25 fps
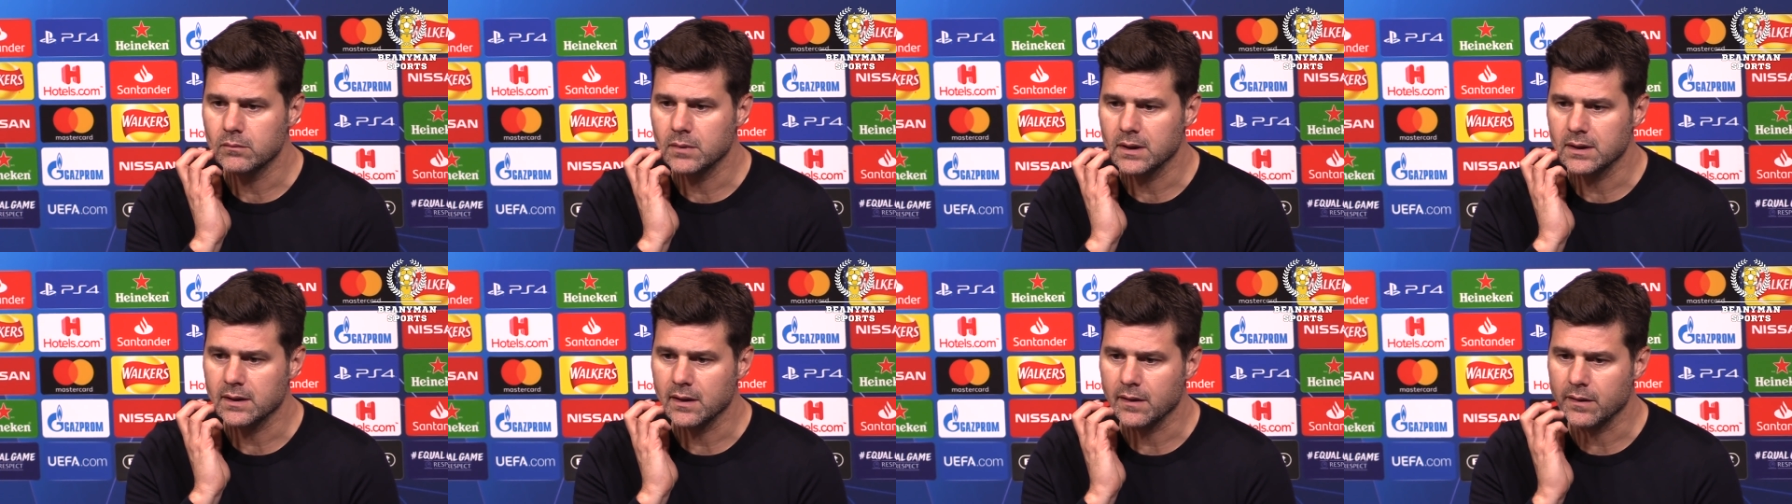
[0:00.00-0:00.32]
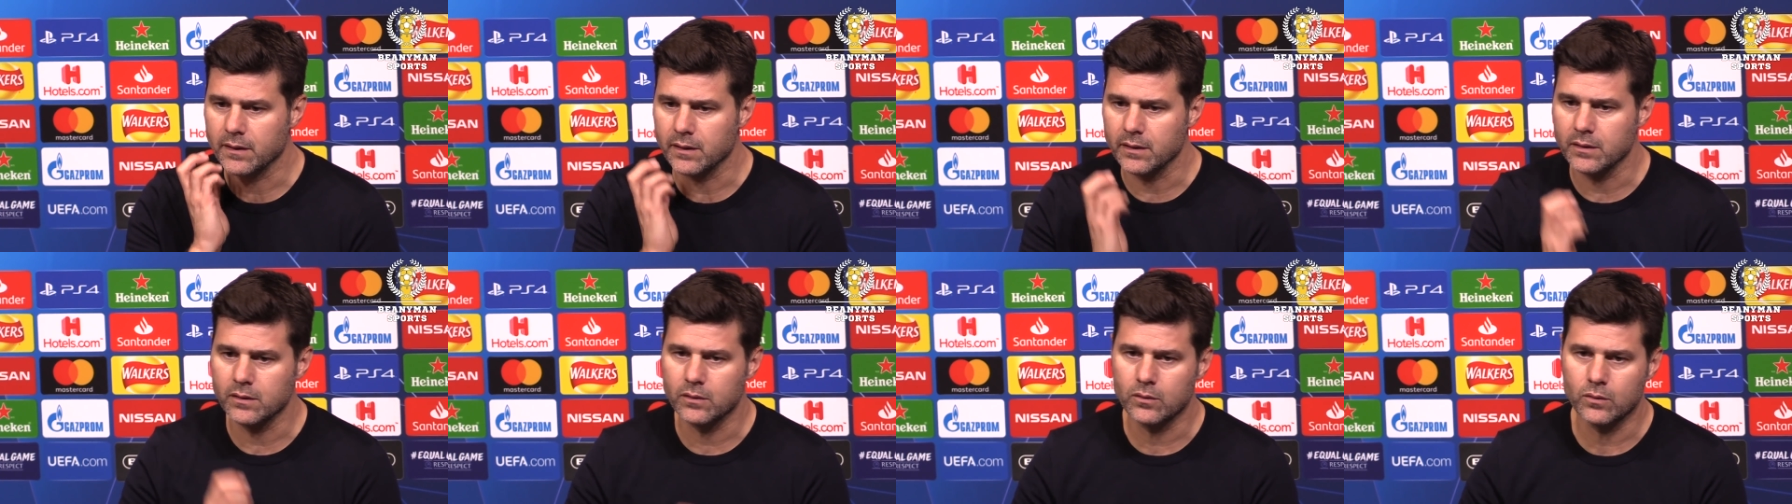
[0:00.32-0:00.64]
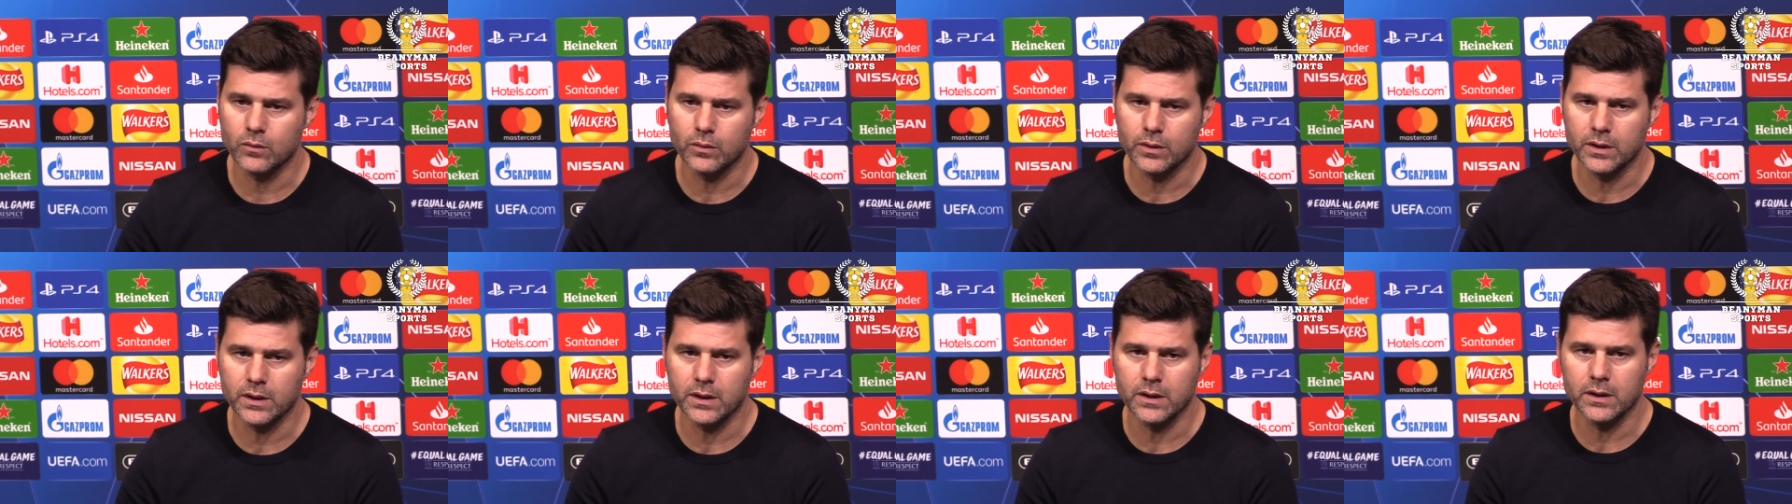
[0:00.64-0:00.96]
but I
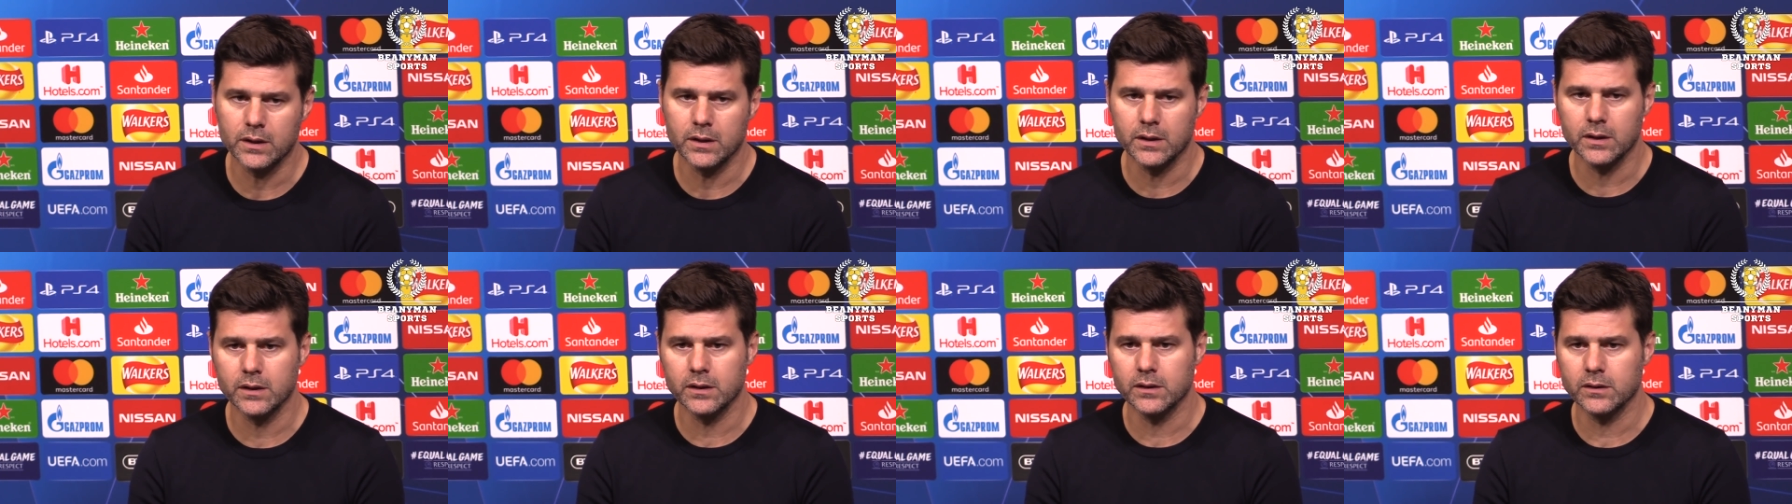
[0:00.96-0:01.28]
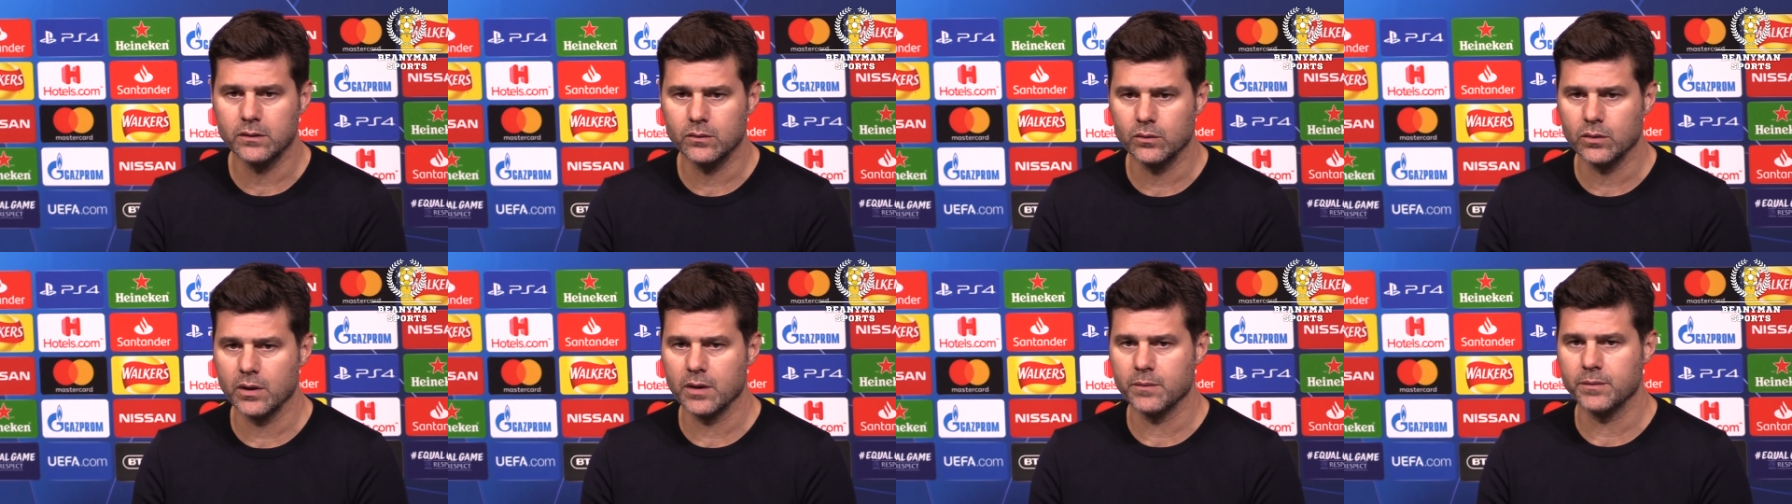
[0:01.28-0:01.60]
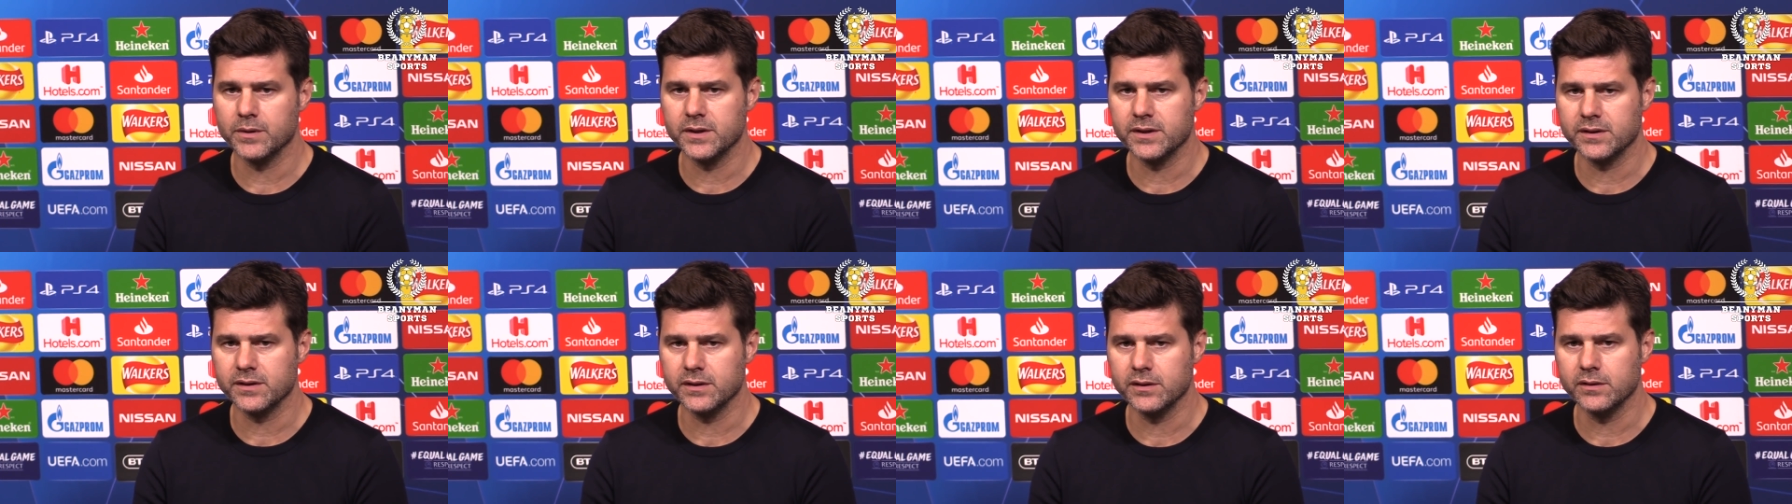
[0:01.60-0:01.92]
think we do
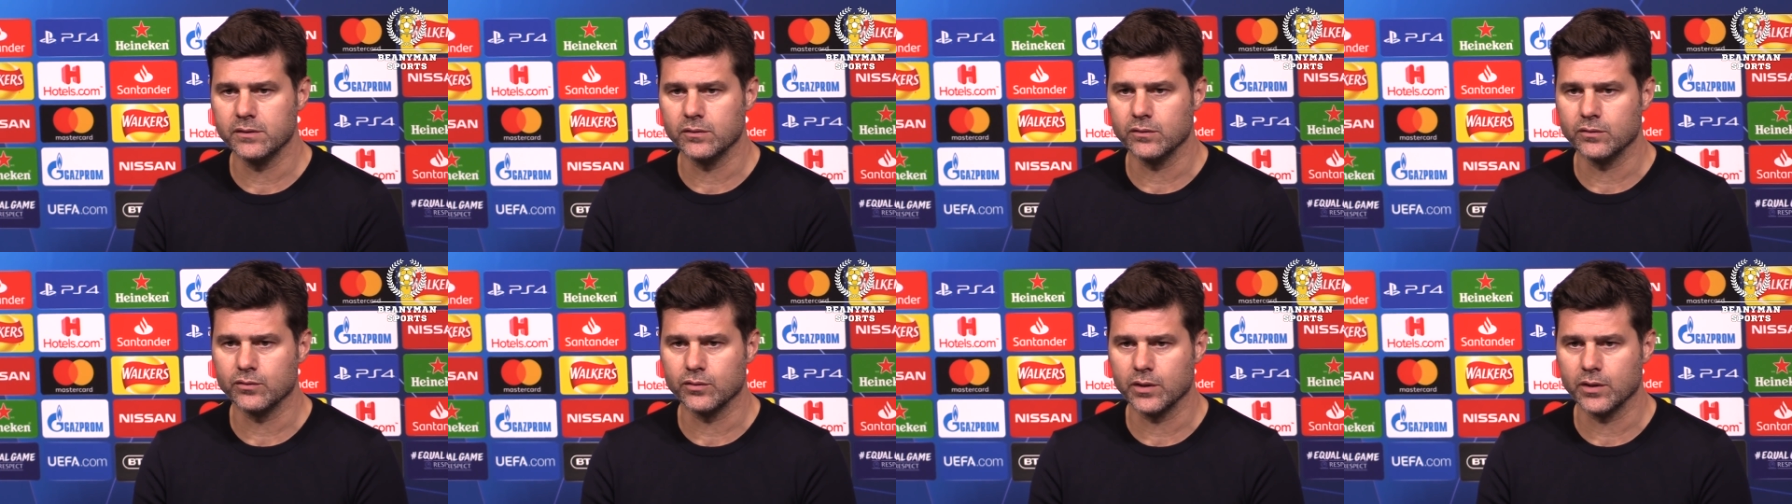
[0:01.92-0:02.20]
everything to